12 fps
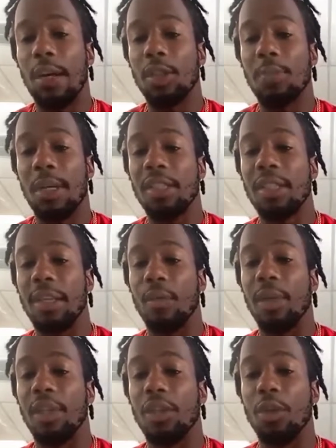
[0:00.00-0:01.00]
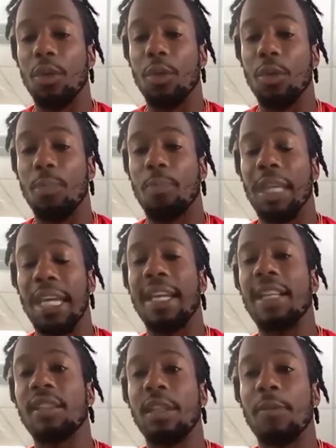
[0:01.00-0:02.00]
especially when you play
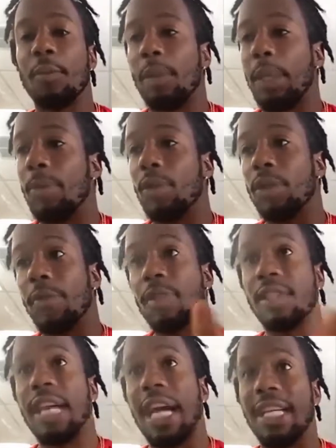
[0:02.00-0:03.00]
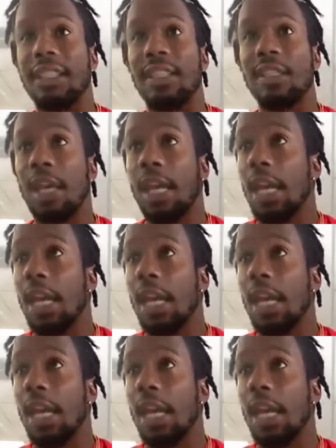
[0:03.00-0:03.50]
against different people, different sizes,